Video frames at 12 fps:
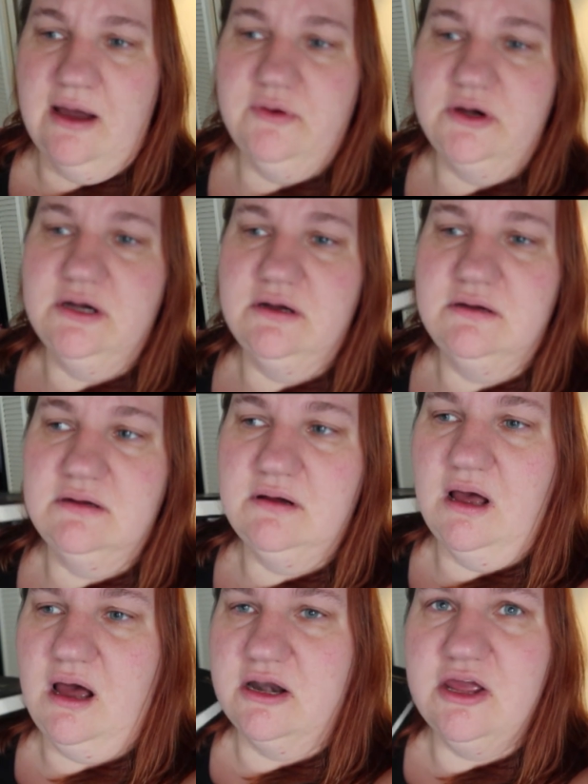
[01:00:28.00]
hour
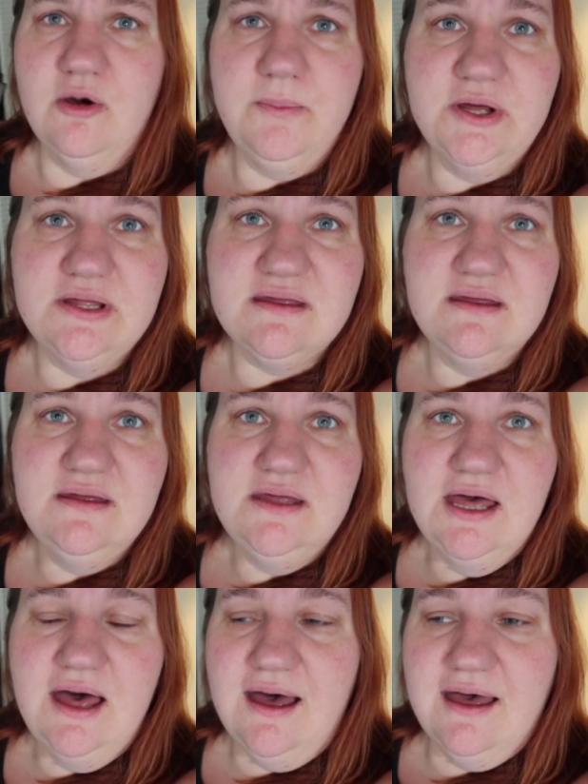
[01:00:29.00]
audiobook
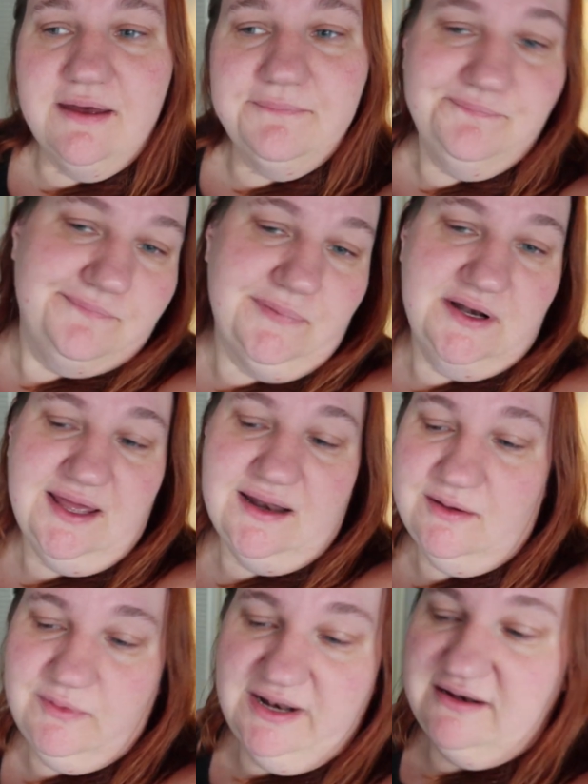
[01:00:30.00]
um, but again,
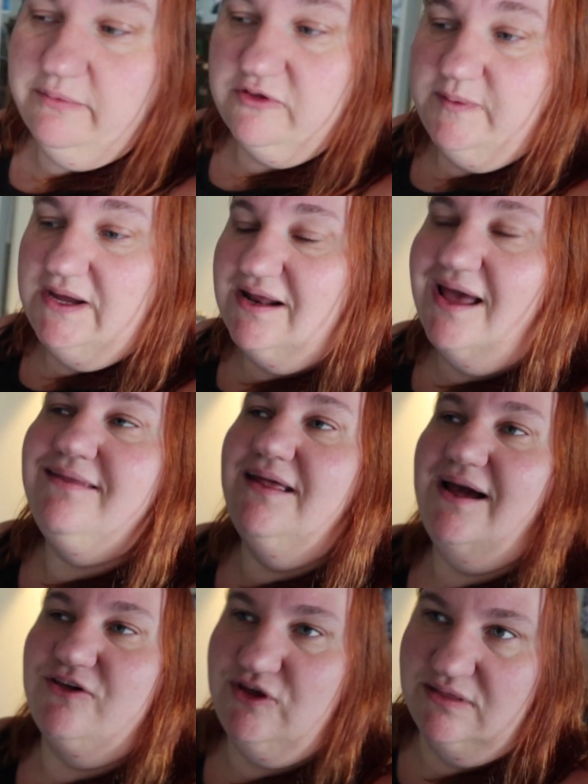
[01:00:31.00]
I read at double speed. And
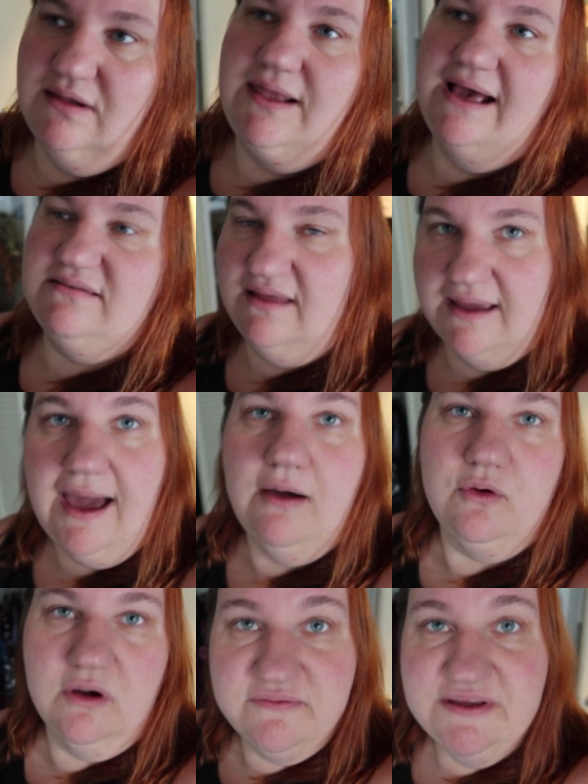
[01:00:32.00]
then actually the last like
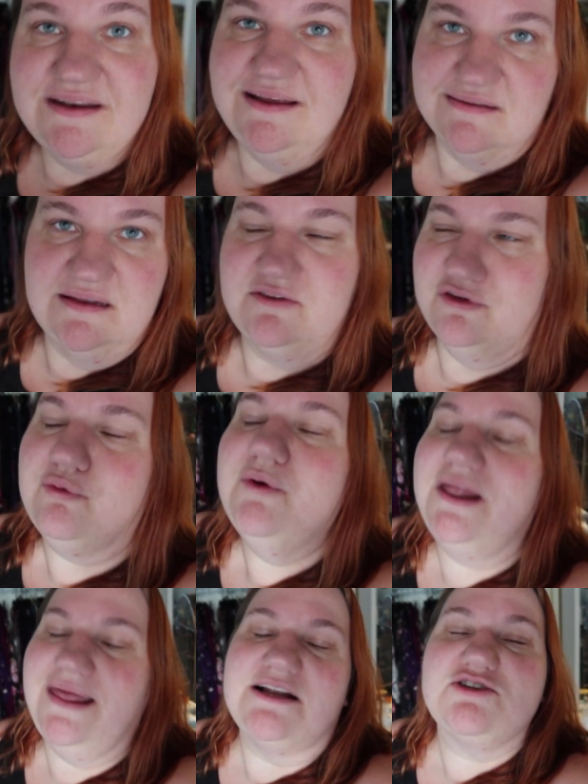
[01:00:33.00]
hour of it isn't, so it's
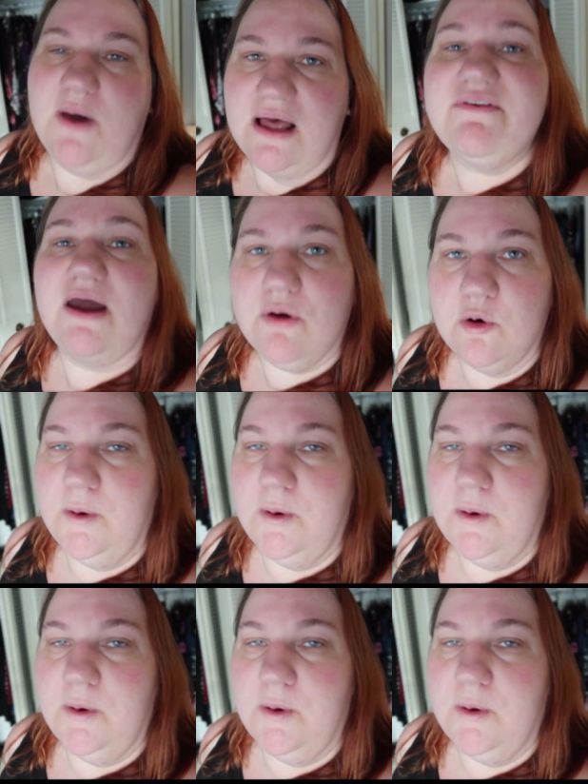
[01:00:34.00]
really like a 12 hour